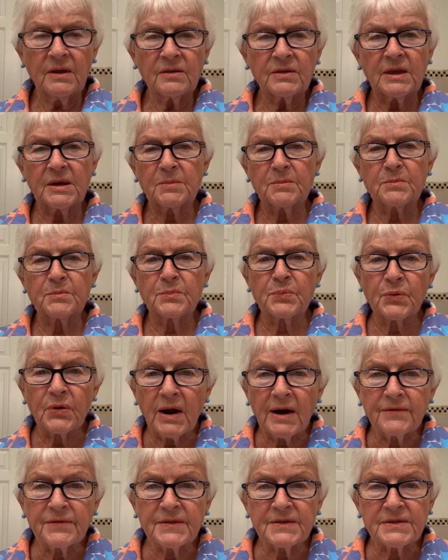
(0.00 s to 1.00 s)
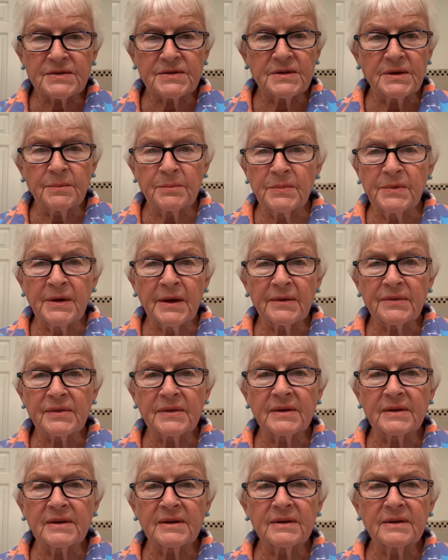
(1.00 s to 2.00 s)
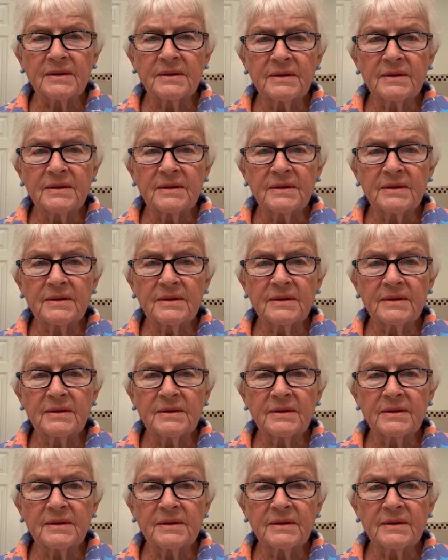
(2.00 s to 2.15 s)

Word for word: that profits him nothing?